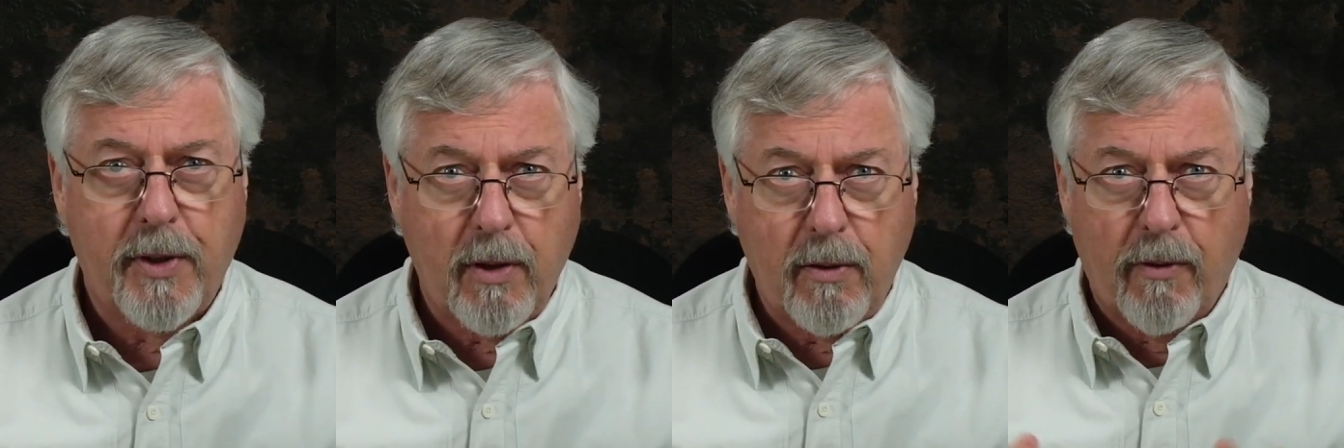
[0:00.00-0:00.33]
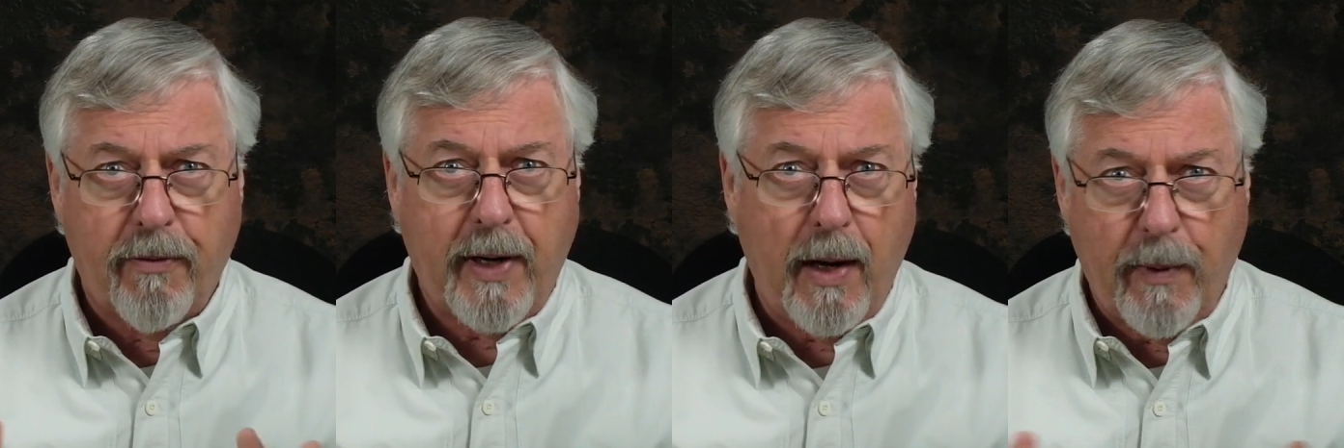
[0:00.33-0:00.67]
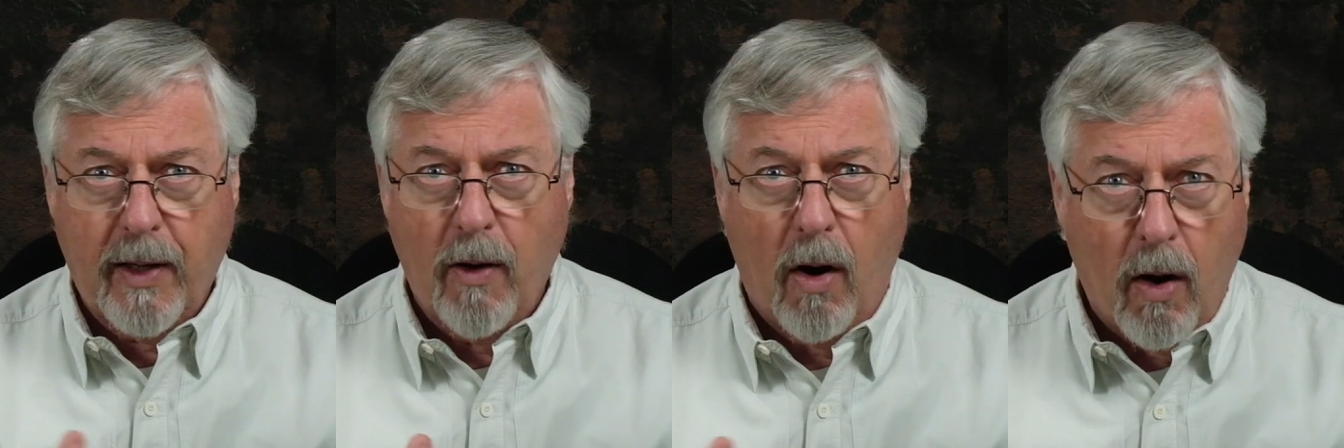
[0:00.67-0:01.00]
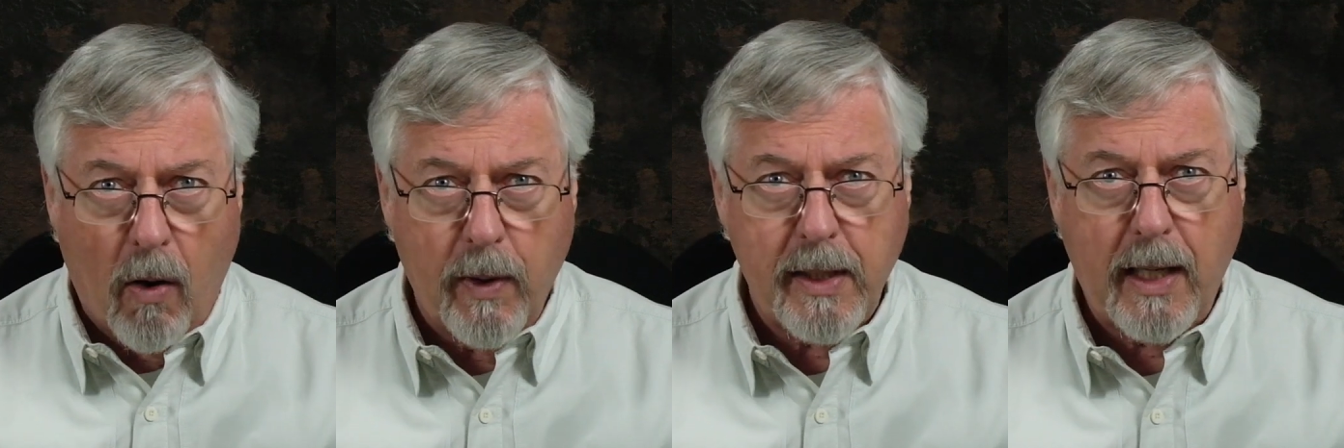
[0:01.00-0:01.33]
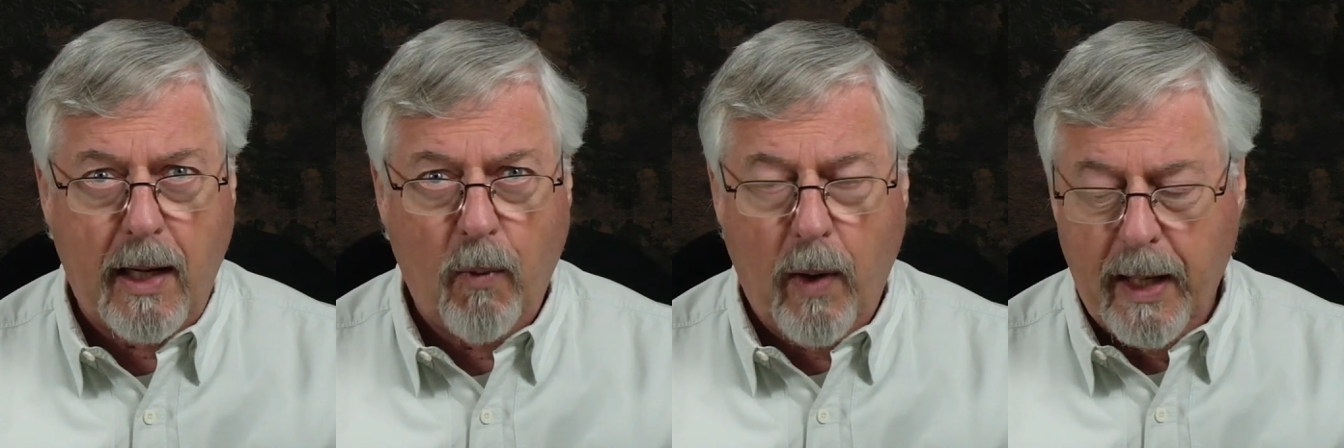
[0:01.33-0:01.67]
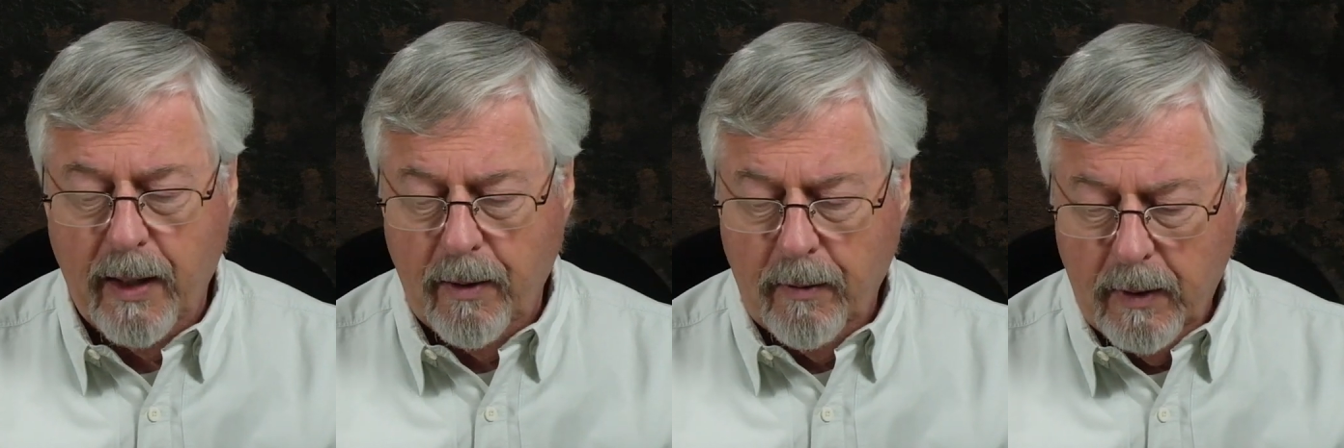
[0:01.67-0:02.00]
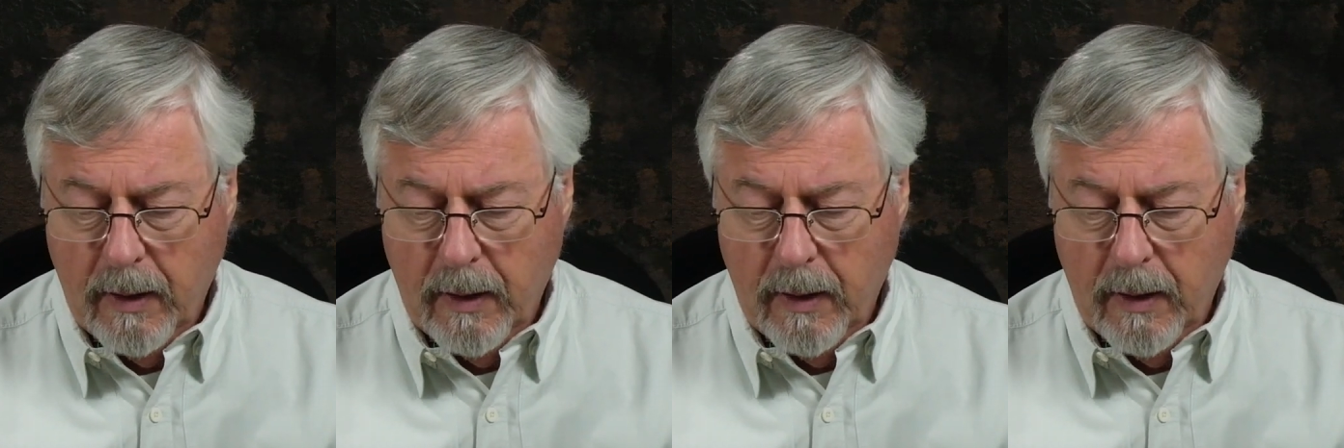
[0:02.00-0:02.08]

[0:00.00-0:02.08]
So don't forget, we can always add weight.